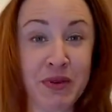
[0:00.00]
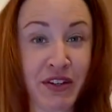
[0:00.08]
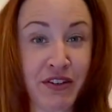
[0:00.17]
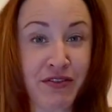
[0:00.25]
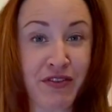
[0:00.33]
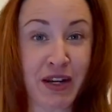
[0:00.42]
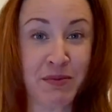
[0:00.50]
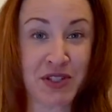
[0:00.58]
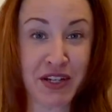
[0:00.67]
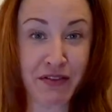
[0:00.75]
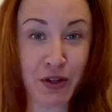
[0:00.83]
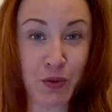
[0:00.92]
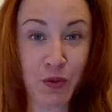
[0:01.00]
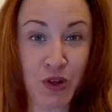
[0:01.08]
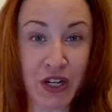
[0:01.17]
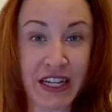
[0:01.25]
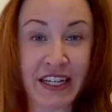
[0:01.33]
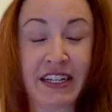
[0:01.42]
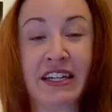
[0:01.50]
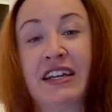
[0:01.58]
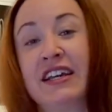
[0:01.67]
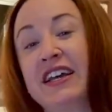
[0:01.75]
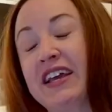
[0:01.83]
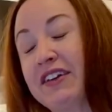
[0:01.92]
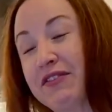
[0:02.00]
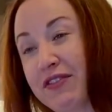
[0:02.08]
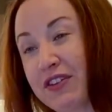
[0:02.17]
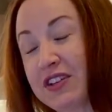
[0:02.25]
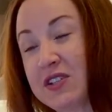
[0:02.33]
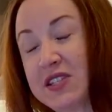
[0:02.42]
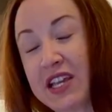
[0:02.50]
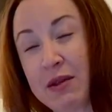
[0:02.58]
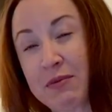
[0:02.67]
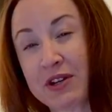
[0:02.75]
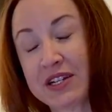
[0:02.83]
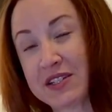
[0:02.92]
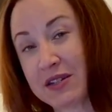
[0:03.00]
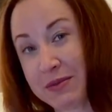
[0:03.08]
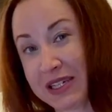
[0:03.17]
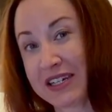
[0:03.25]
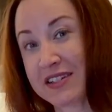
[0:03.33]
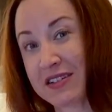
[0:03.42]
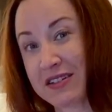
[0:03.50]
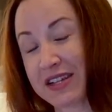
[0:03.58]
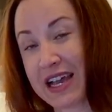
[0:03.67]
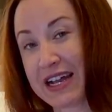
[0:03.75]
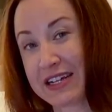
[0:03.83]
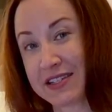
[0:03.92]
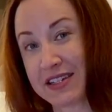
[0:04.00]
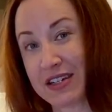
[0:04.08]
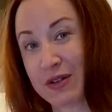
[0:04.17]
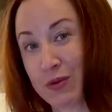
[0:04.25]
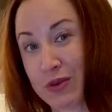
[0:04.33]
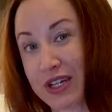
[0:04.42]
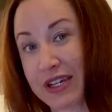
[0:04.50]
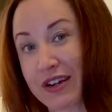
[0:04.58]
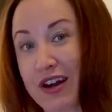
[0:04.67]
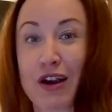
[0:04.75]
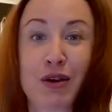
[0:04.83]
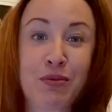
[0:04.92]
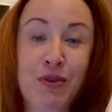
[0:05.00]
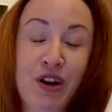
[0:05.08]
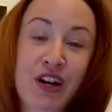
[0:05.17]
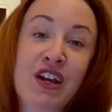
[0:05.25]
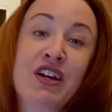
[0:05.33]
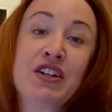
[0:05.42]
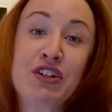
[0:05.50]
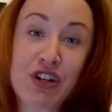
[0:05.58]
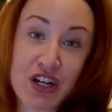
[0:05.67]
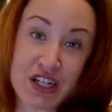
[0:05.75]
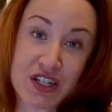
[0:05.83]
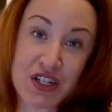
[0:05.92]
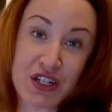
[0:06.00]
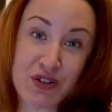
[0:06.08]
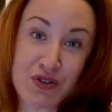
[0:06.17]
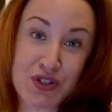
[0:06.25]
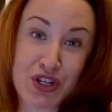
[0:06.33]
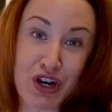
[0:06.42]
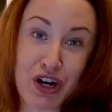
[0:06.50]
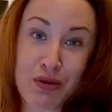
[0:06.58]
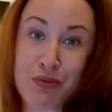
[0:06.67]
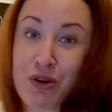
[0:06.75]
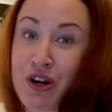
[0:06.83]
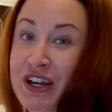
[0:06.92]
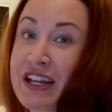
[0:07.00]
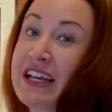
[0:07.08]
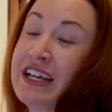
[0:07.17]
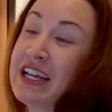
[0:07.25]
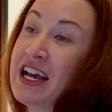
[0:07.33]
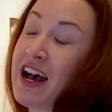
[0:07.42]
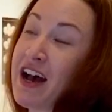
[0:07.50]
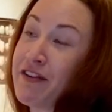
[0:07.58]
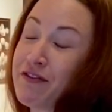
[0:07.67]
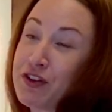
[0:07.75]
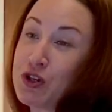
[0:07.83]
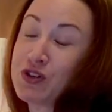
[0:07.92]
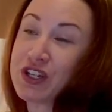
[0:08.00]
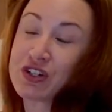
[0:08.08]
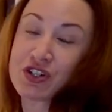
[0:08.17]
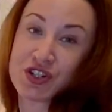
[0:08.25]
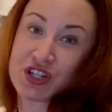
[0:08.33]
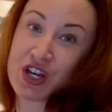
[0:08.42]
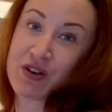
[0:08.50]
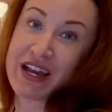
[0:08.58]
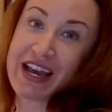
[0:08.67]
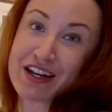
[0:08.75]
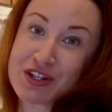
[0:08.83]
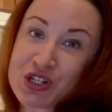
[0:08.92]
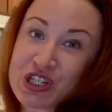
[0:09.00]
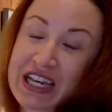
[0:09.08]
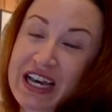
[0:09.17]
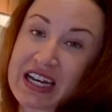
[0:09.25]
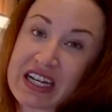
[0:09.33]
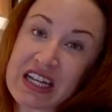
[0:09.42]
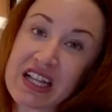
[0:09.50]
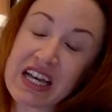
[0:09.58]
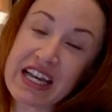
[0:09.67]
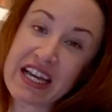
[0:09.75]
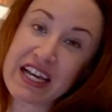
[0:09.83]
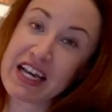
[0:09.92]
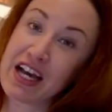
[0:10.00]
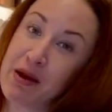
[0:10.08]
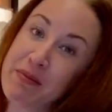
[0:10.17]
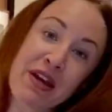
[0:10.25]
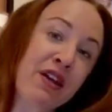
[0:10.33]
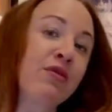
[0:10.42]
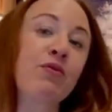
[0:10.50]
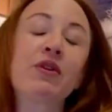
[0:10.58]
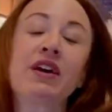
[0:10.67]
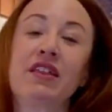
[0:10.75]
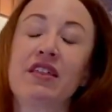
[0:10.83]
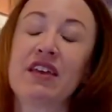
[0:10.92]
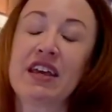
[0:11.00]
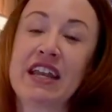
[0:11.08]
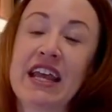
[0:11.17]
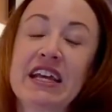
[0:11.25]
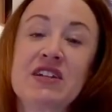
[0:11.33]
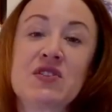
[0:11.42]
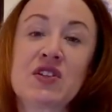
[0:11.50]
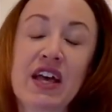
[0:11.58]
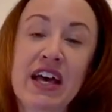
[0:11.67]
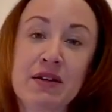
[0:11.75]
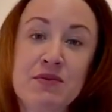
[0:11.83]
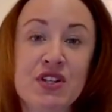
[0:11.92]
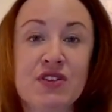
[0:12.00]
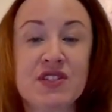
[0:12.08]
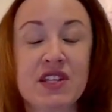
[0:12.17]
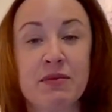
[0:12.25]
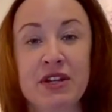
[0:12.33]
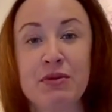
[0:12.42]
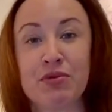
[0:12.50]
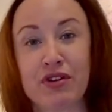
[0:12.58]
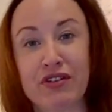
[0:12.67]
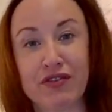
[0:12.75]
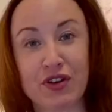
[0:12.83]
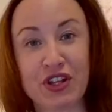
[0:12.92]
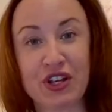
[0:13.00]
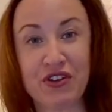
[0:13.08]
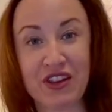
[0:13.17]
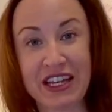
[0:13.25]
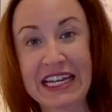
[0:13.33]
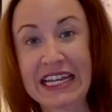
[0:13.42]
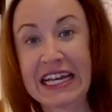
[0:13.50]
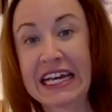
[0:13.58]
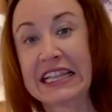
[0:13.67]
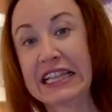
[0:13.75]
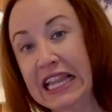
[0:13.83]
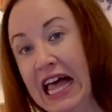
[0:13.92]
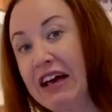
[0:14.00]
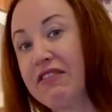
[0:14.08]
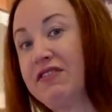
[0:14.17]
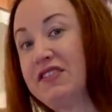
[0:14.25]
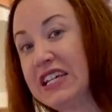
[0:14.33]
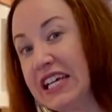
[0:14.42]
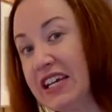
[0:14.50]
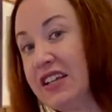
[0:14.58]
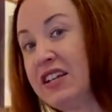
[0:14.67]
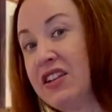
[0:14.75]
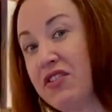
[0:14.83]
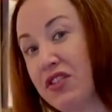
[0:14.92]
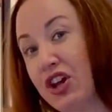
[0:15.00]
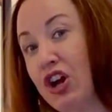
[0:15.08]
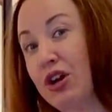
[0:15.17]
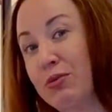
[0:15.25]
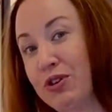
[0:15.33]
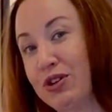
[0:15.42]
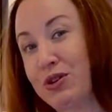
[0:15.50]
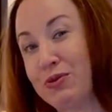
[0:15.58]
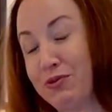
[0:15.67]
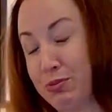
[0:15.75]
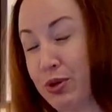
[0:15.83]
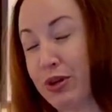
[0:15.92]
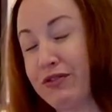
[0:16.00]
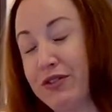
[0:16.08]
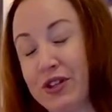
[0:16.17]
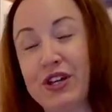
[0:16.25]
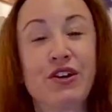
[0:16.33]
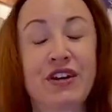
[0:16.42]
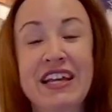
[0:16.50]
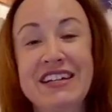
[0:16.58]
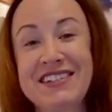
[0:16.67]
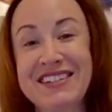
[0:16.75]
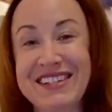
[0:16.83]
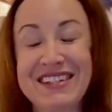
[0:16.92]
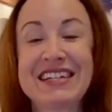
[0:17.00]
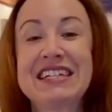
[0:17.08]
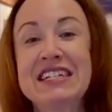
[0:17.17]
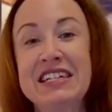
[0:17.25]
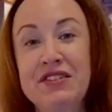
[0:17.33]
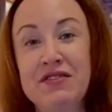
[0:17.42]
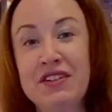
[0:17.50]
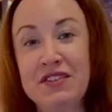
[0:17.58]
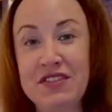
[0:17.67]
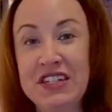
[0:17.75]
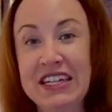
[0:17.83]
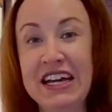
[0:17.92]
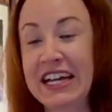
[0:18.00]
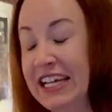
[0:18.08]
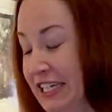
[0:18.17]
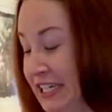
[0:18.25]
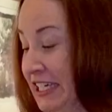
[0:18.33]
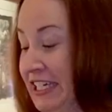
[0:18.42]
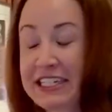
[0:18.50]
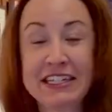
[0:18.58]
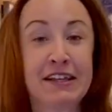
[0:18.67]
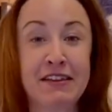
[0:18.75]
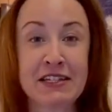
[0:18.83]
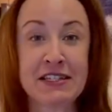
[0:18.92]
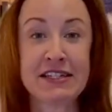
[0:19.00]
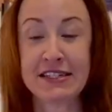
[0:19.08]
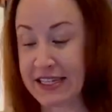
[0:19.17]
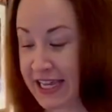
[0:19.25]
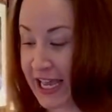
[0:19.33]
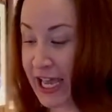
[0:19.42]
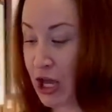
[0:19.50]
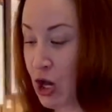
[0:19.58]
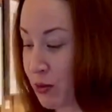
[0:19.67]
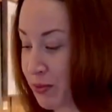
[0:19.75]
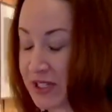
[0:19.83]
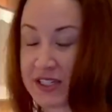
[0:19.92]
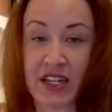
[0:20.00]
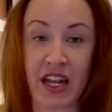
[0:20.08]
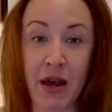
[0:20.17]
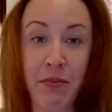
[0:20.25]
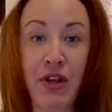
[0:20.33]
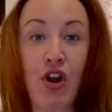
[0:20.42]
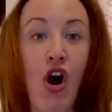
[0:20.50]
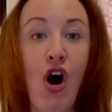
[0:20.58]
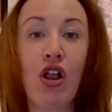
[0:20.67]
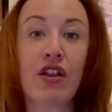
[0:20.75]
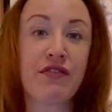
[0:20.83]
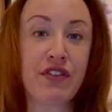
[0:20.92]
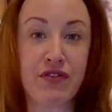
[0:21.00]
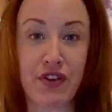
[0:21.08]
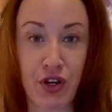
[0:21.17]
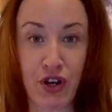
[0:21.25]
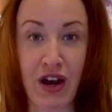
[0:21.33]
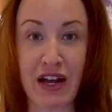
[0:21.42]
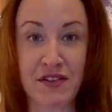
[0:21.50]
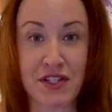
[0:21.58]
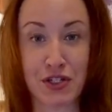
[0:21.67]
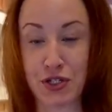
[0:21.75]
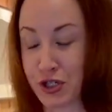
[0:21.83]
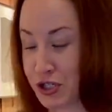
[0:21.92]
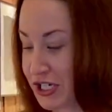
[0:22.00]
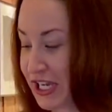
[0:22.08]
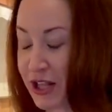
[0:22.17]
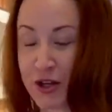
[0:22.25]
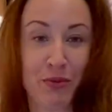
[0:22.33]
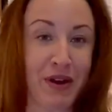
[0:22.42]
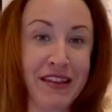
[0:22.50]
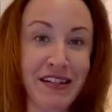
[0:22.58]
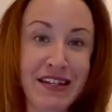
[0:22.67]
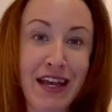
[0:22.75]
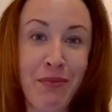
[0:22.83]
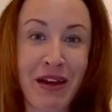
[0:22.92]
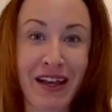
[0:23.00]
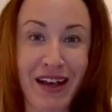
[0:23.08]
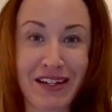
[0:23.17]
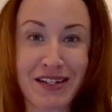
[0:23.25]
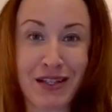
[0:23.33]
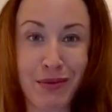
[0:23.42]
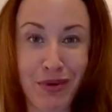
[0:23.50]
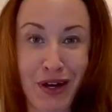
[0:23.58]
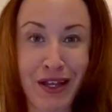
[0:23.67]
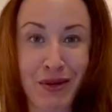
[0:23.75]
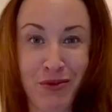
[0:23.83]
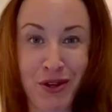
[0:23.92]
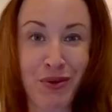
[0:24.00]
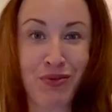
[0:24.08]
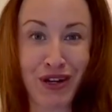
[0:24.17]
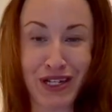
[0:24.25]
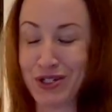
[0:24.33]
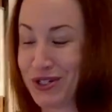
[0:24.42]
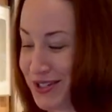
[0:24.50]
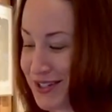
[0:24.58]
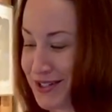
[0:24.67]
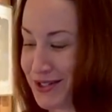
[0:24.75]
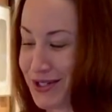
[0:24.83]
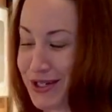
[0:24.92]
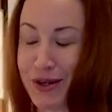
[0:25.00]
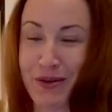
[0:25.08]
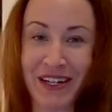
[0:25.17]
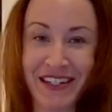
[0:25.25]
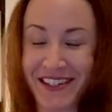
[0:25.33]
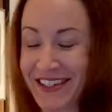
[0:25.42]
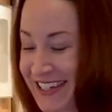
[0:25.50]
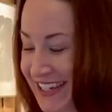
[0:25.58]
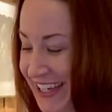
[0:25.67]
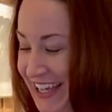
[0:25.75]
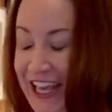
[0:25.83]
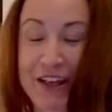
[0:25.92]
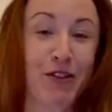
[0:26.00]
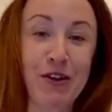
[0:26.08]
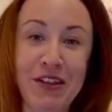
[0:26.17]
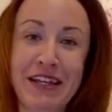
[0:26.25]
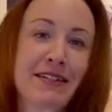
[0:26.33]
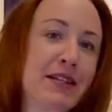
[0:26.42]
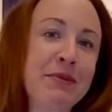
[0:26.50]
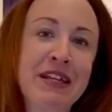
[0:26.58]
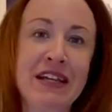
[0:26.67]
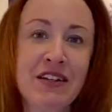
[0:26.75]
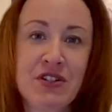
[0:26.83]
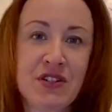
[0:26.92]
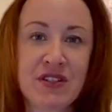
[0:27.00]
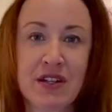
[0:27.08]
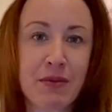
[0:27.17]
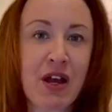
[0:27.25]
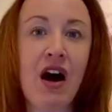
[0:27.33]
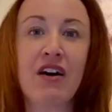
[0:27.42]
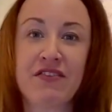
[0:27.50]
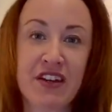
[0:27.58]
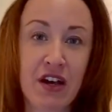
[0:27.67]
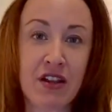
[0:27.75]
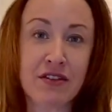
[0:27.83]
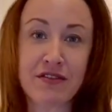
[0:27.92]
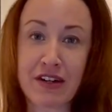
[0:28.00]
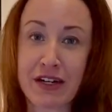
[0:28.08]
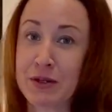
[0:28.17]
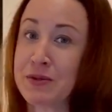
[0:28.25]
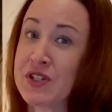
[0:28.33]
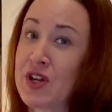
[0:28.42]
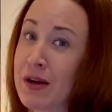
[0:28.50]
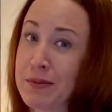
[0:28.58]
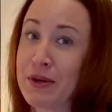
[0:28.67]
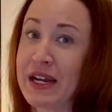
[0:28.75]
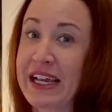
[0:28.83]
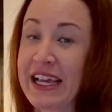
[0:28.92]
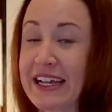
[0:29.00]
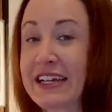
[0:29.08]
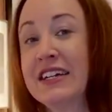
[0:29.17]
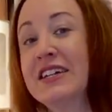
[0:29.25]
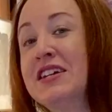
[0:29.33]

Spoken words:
metal frames, never wood, and for the same reason, because there's acid in wood and cardboard, not to use cardboard. A few years ago, I actually had a client come in with an Ansel Adams Yosemite portfolio that he had left in the cardboard portfolio case since 1959. Needless to say, I opened it up and all of the photographs had turned yellow. By the time I got to the bottom where the branches and snow was, it looked like somebody had just dumped coffee all over it. It was heartbreaking.